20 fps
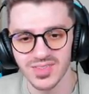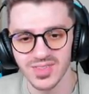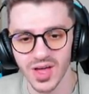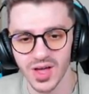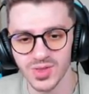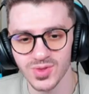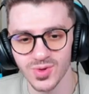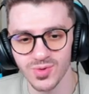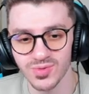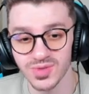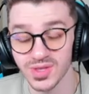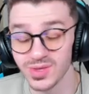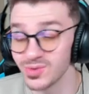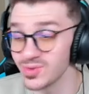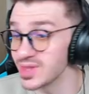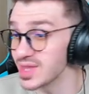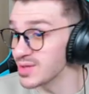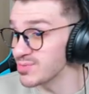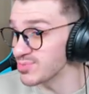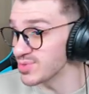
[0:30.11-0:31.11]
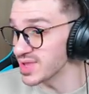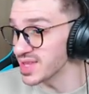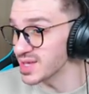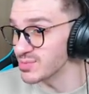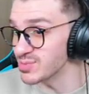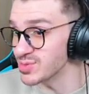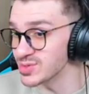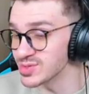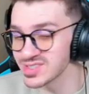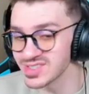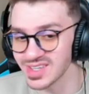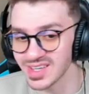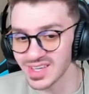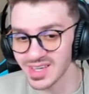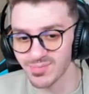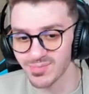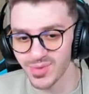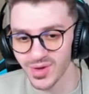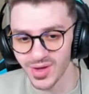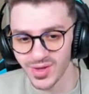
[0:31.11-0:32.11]
not only do they play
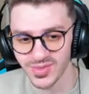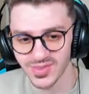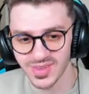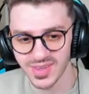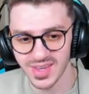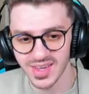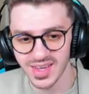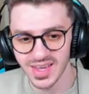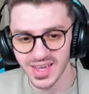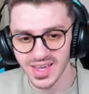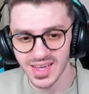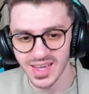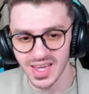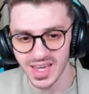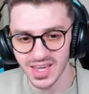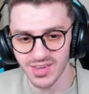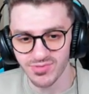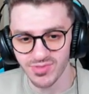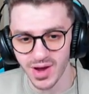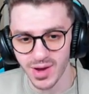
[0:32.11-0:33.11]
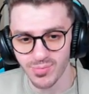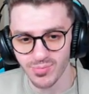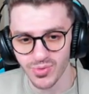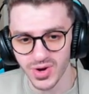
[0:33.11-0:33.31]
music, but if I